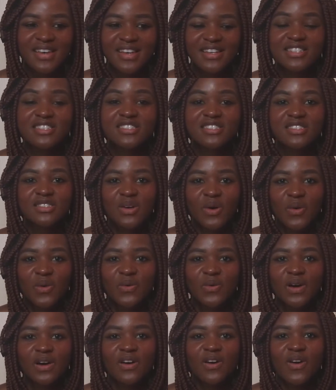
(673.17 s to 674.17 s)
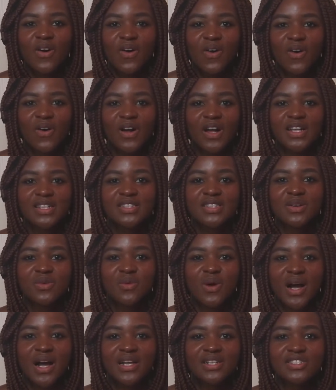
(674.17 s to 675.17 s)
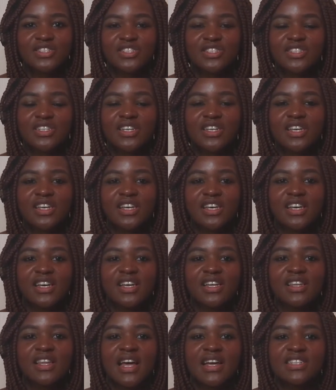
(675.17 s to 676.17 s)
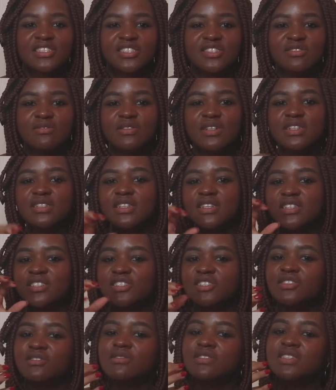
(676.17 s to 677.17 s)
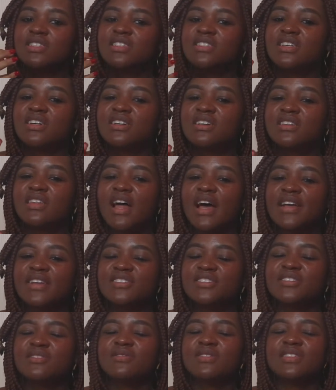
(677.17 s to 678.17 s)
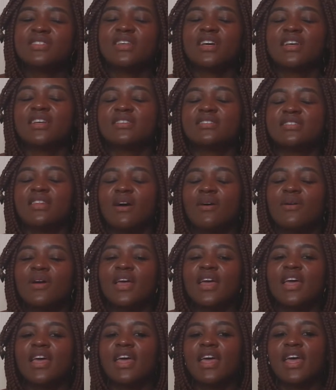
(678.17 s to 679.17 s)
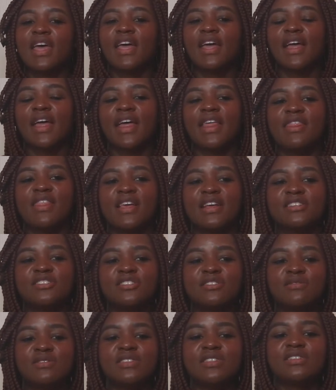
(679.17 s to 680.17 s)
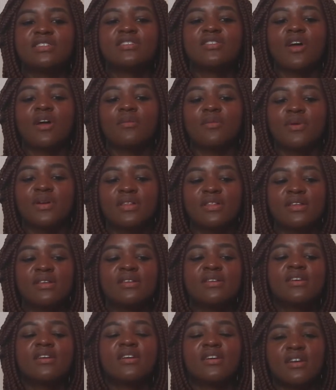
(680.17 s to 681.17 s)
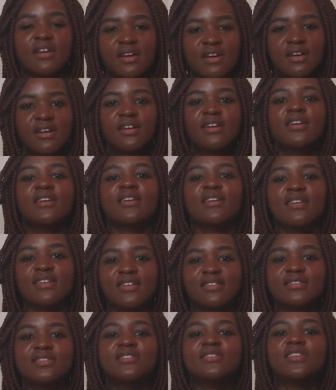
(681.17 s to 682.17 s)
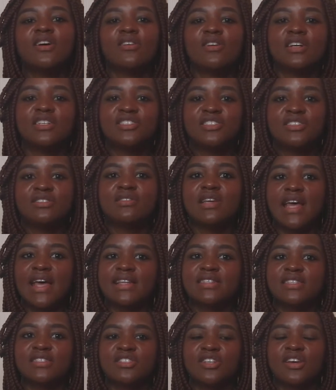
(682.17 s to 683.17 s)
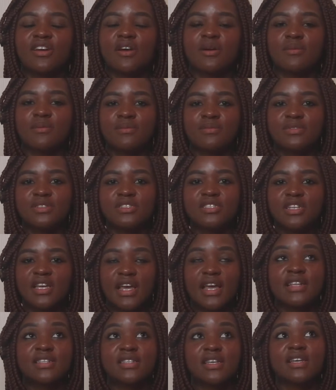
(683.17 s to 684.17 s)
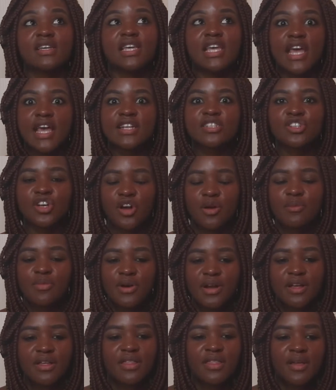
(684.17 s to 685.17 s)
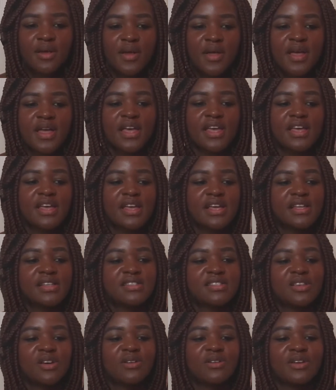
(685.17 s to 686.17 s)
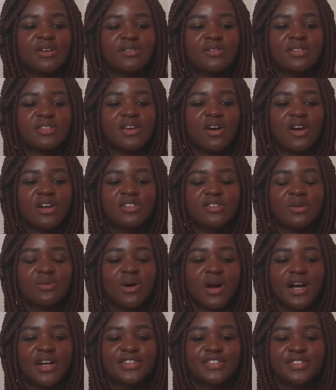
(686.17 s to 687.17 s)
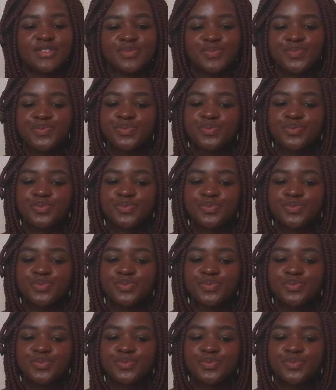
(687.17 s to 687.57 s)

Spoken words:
so hard to watch. Like she would suck, like she was sucking slow, and then she would just start breathing. Because she had to catch her breath, and so it was hard to watch.